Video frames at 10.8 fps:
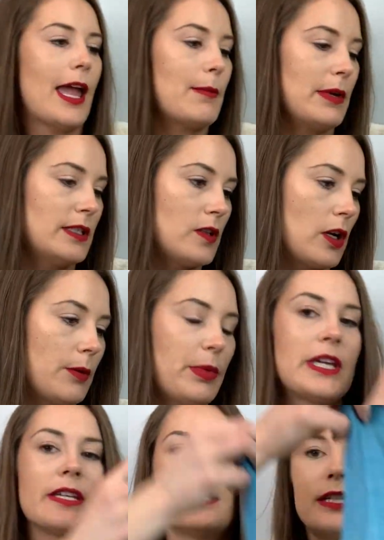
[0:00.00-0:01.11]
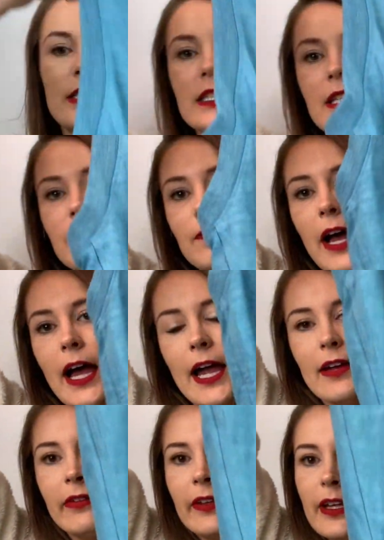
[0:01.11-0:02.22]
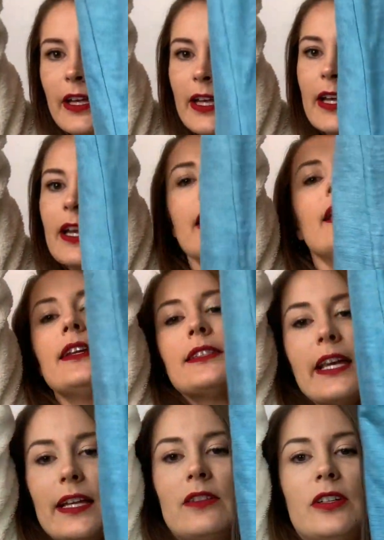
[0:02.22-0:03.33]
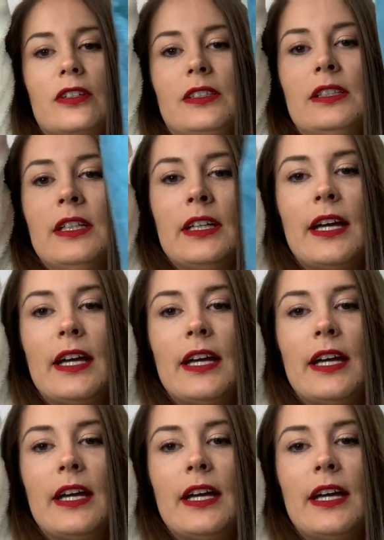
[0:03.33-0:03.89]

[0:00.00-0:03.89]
MSRP 65. And it's like a little